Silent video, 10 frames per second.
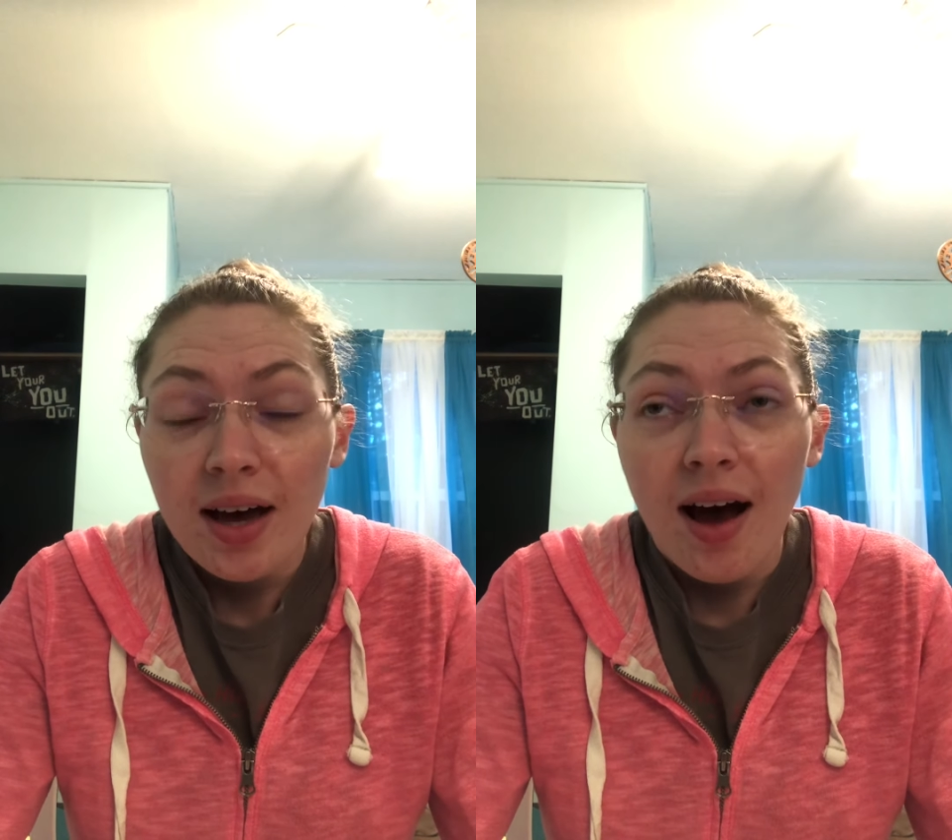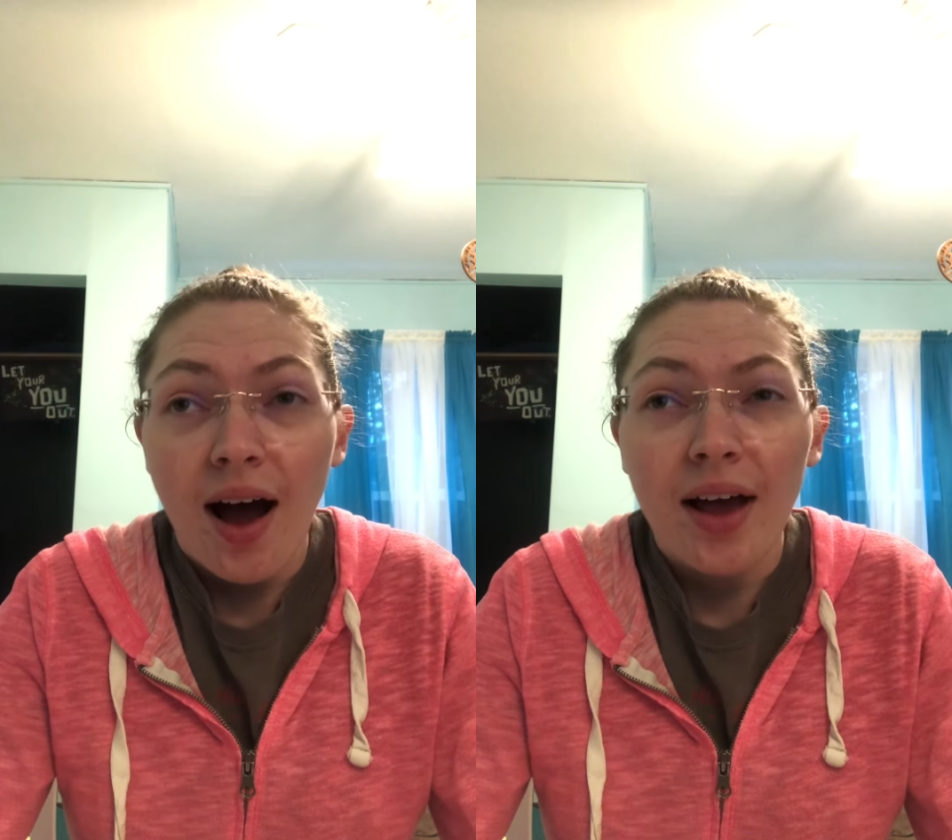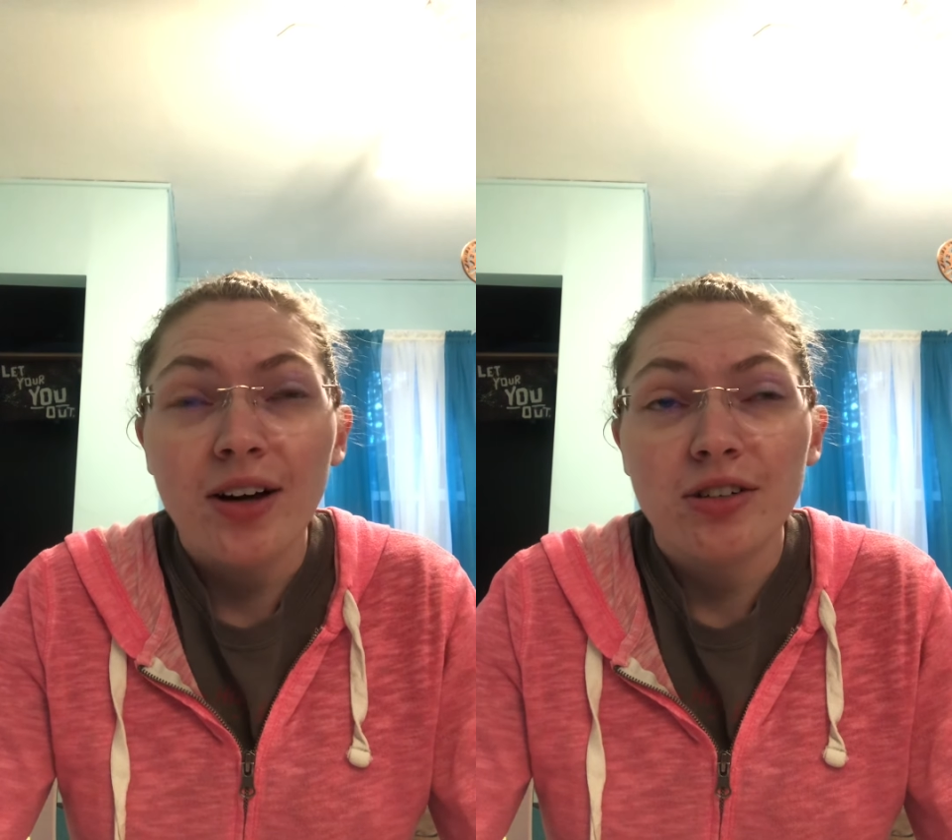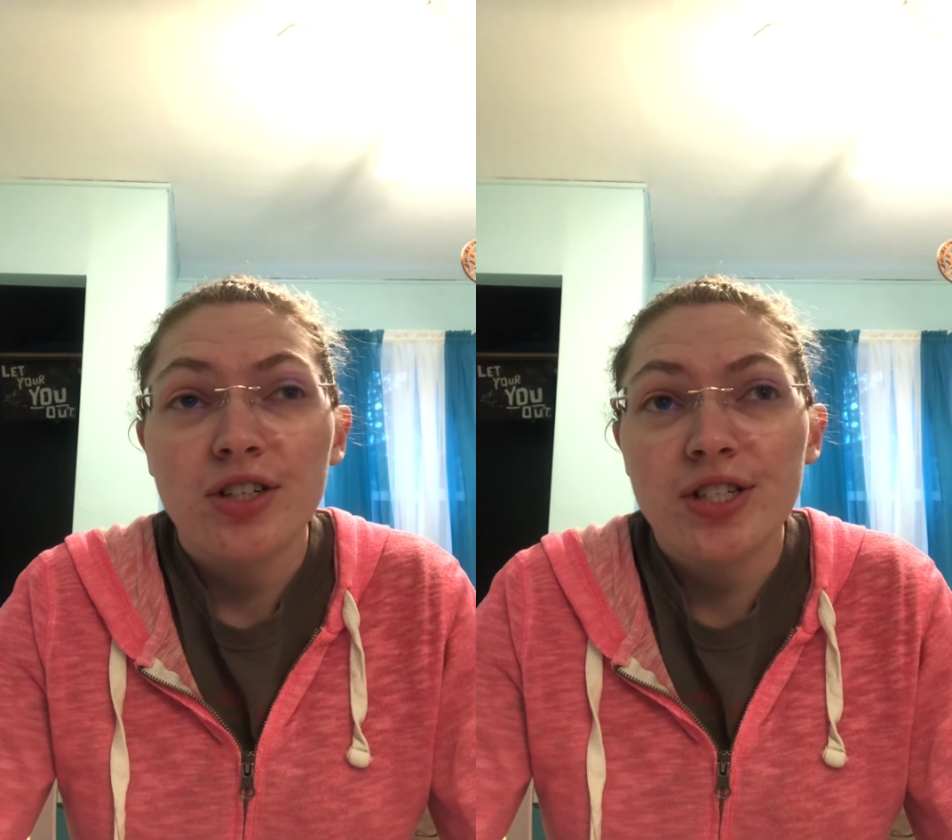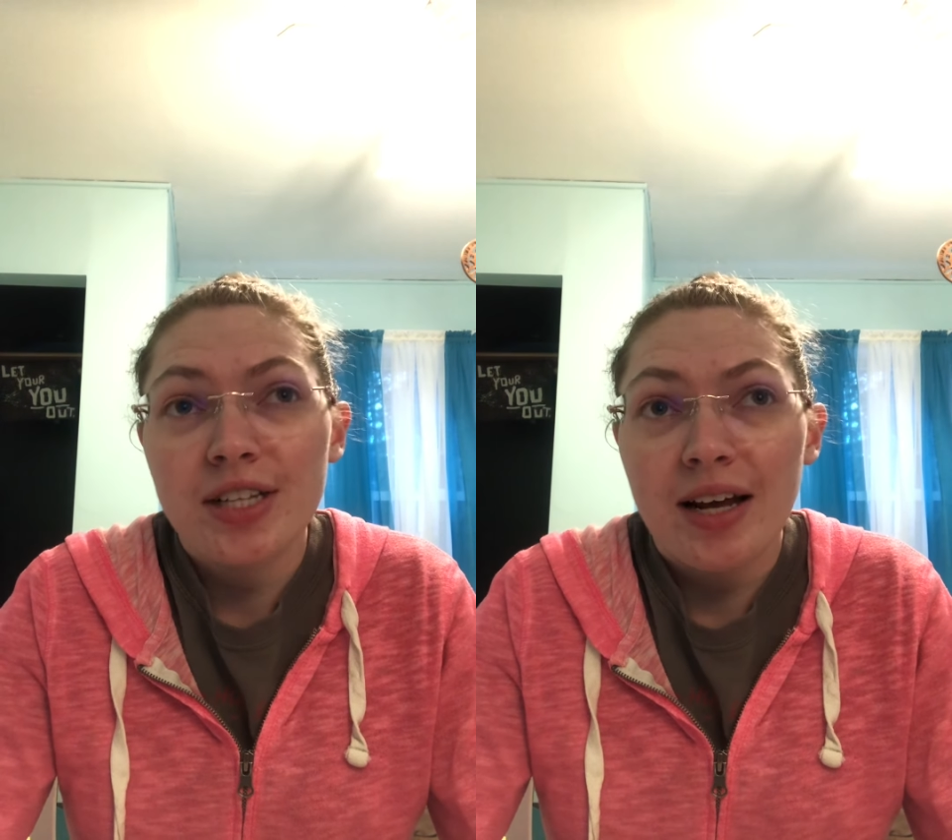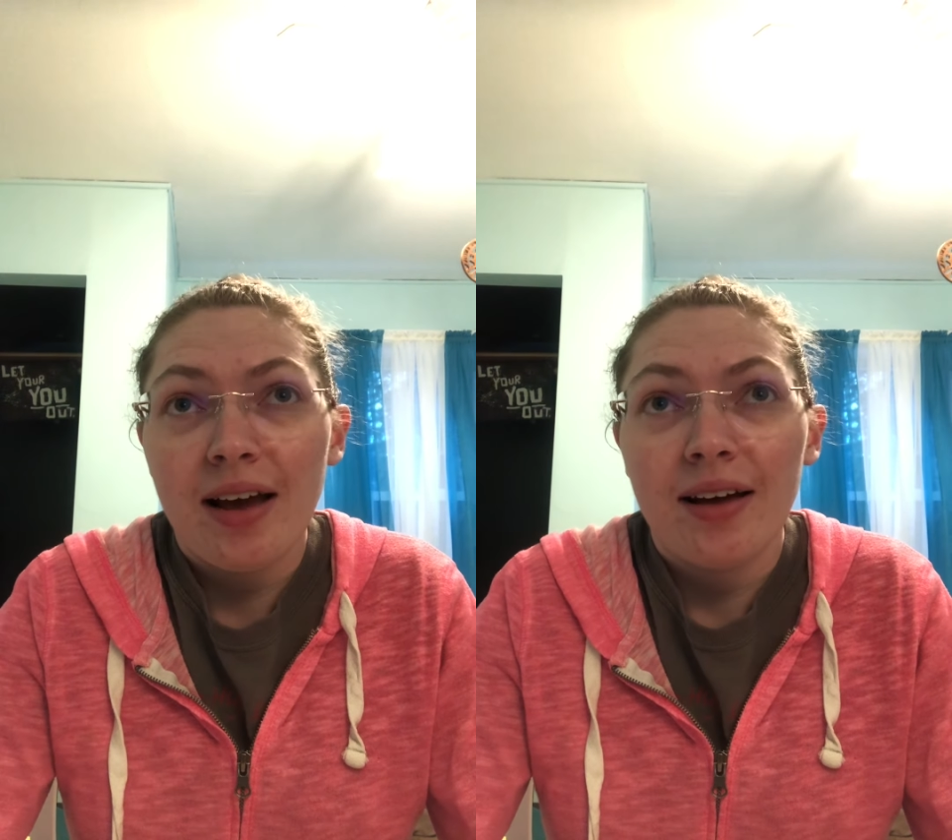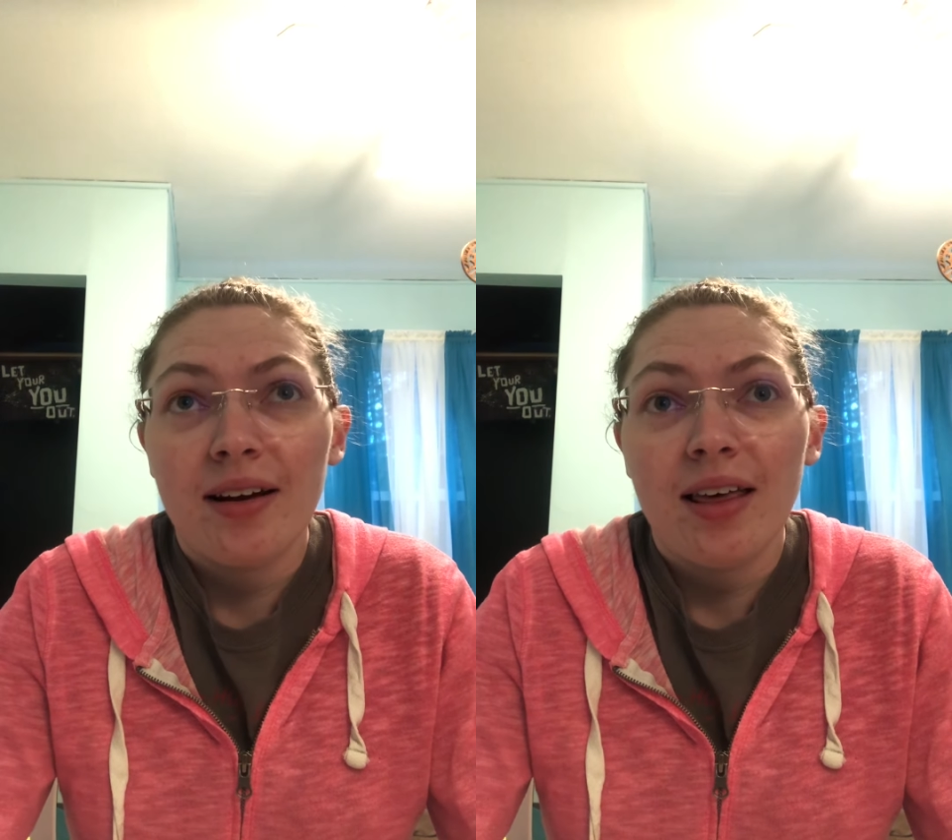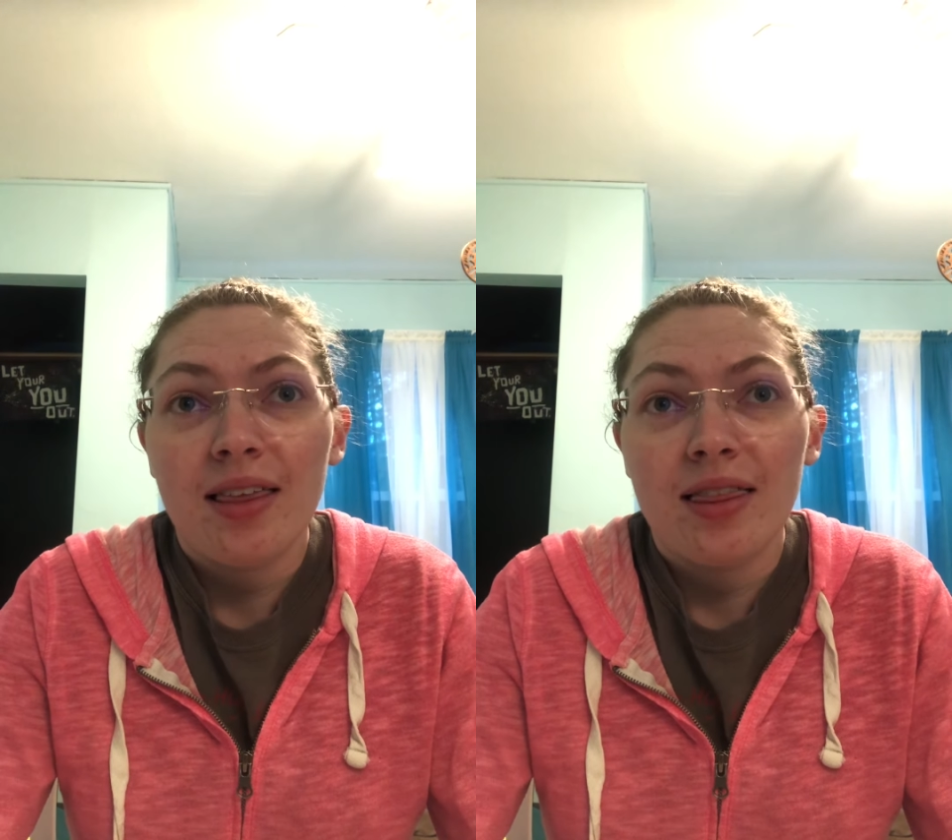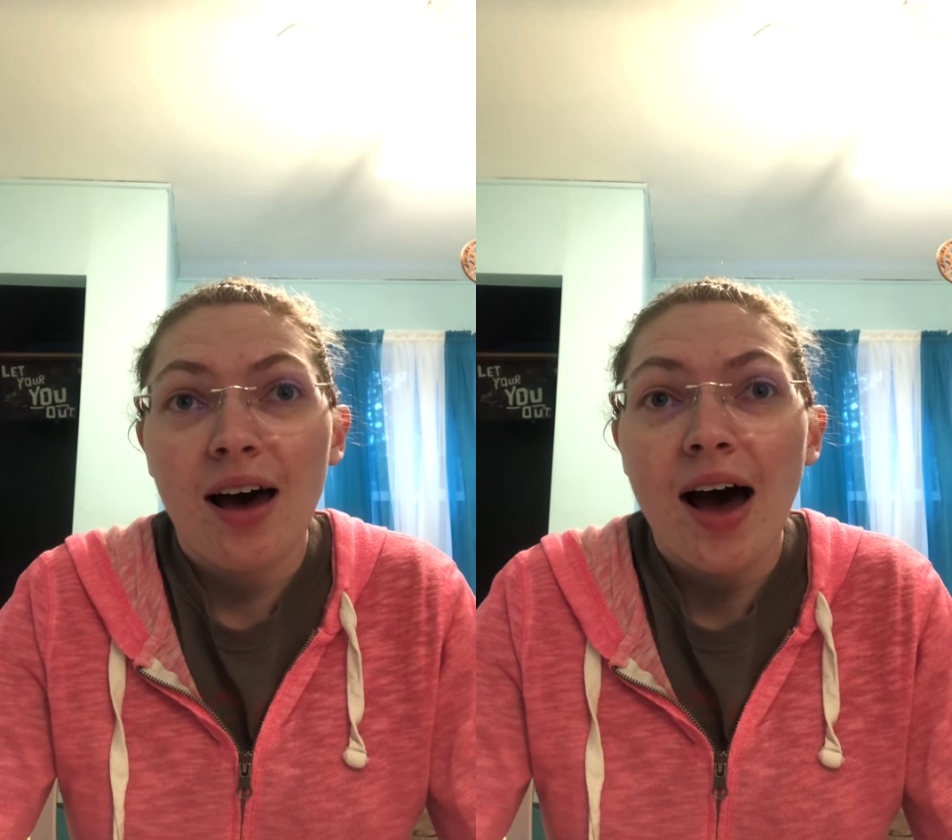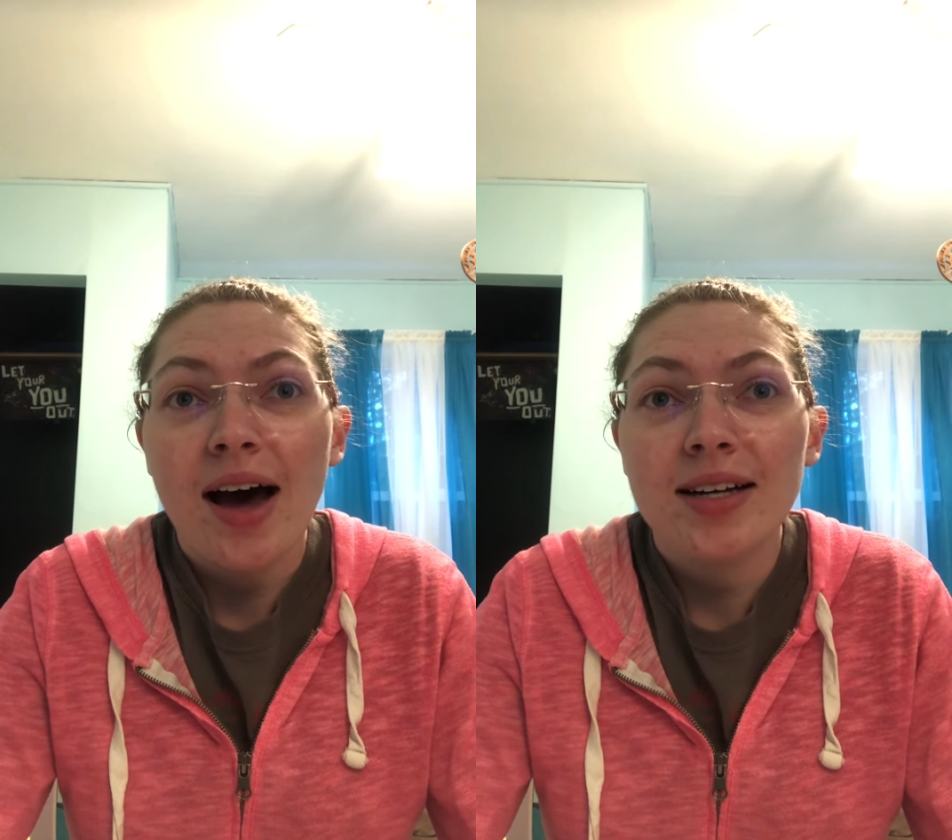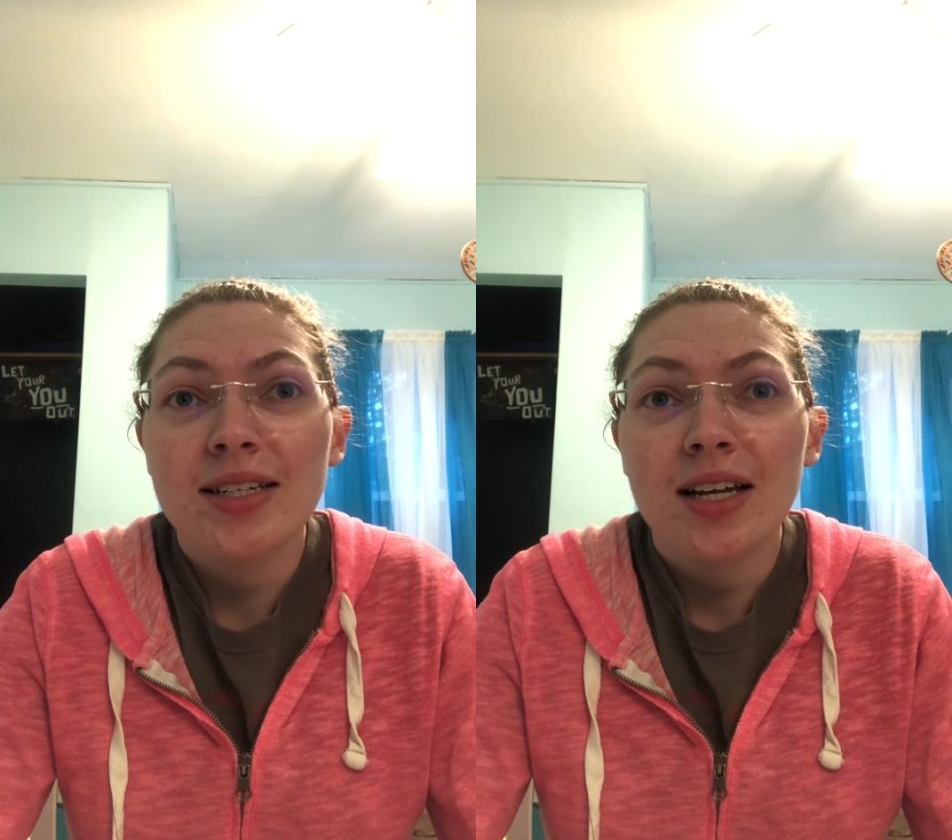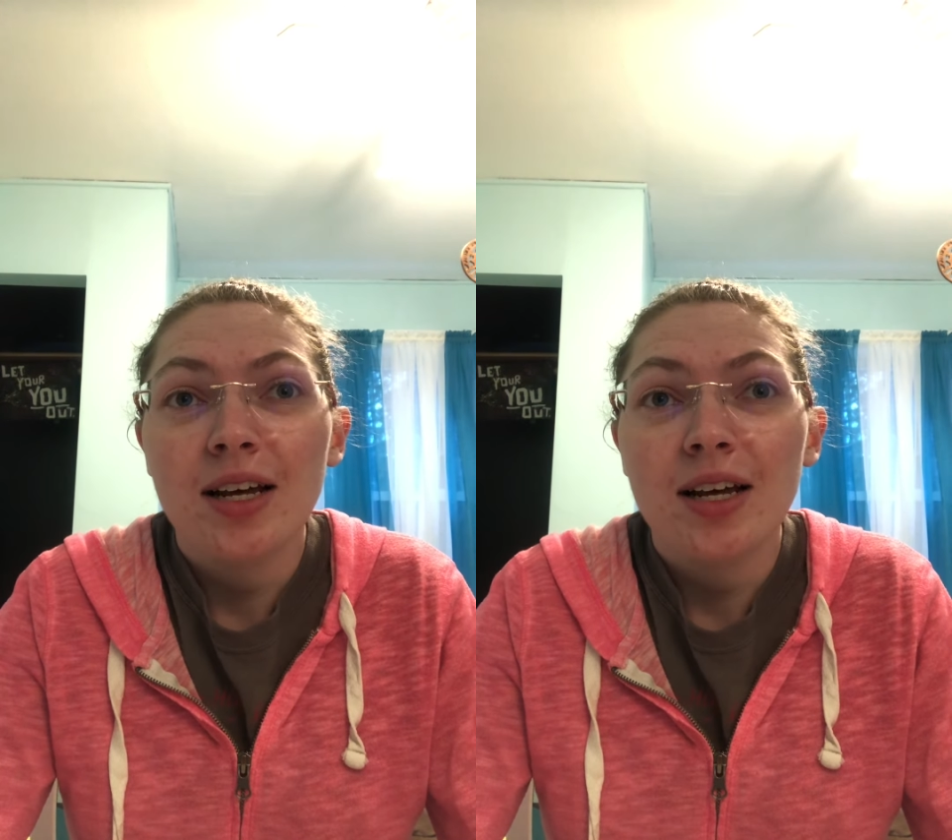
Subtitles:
I understand that